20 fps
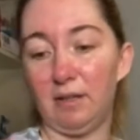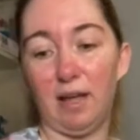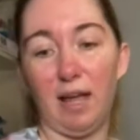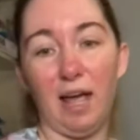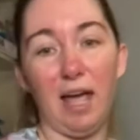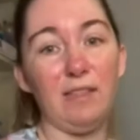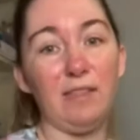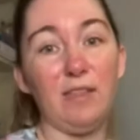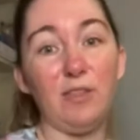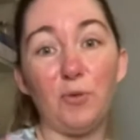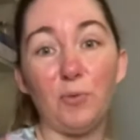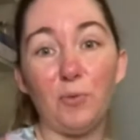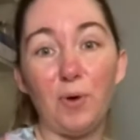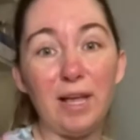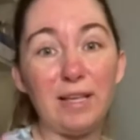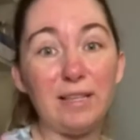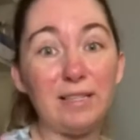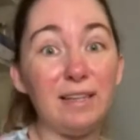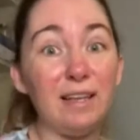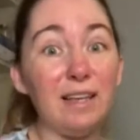and then the
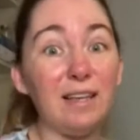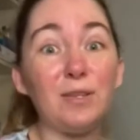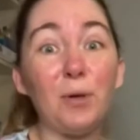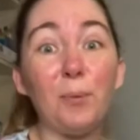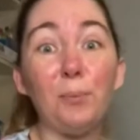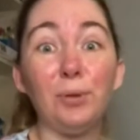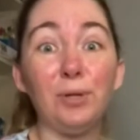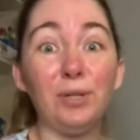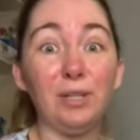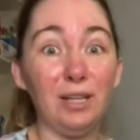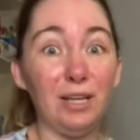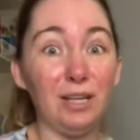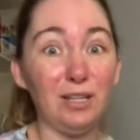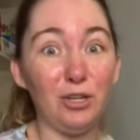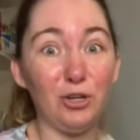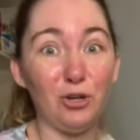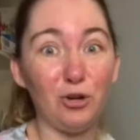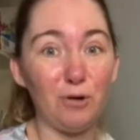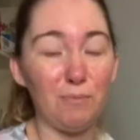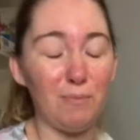rest is completely
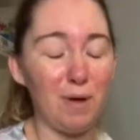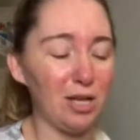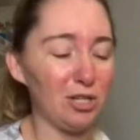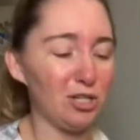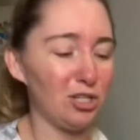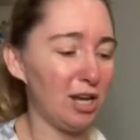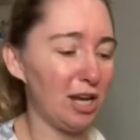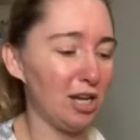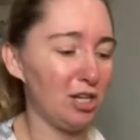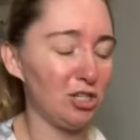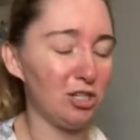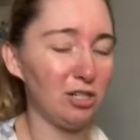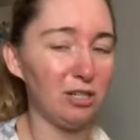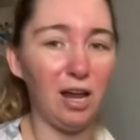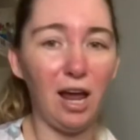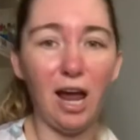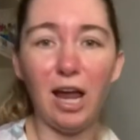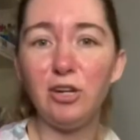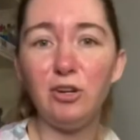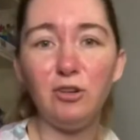your imagination,
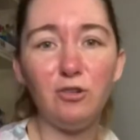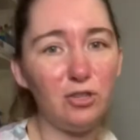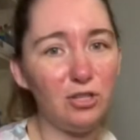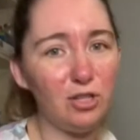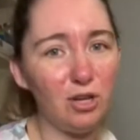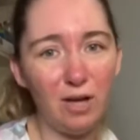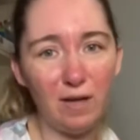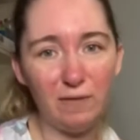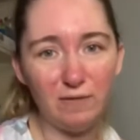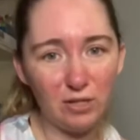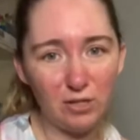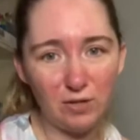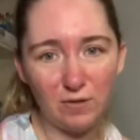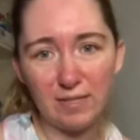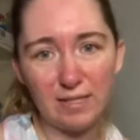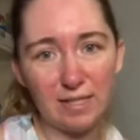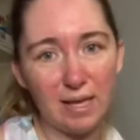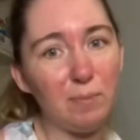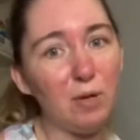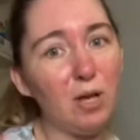and you don't have to do the
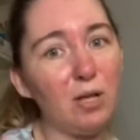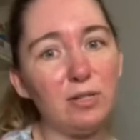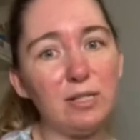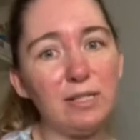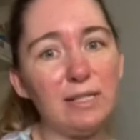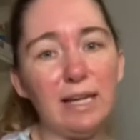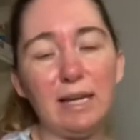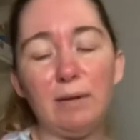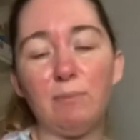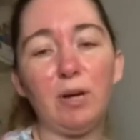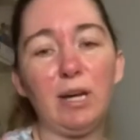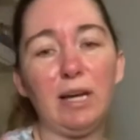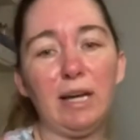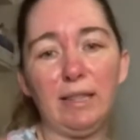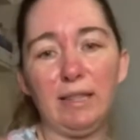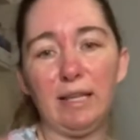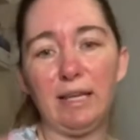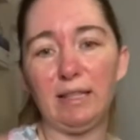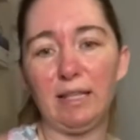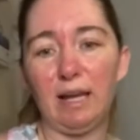same color scheme or
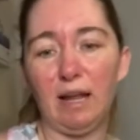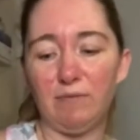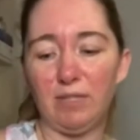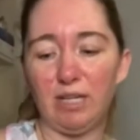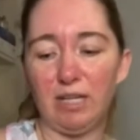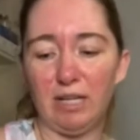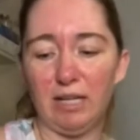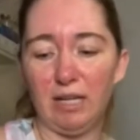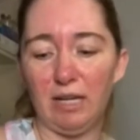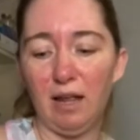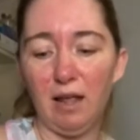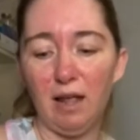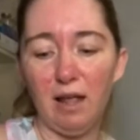anything that I've done.